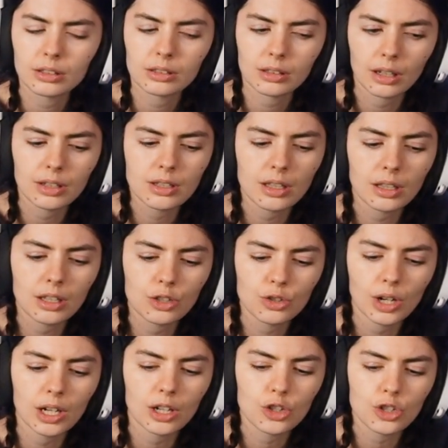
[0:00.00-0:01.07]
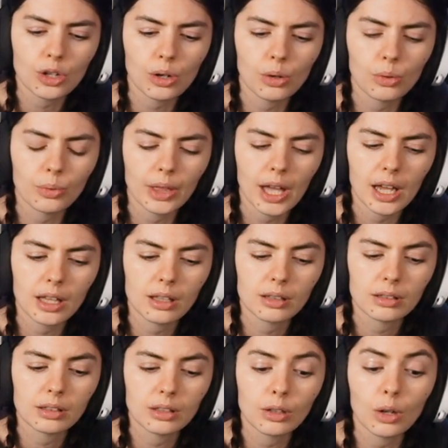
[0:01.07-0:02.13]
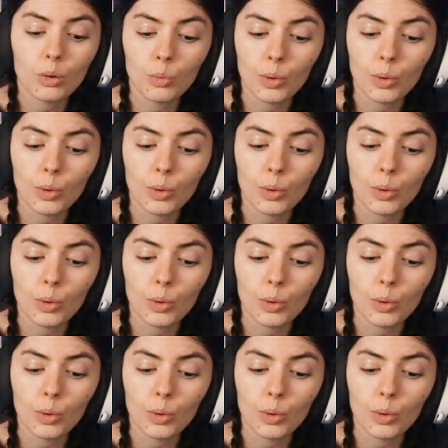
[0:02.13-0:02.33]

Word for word: constantly trying to show that, you know,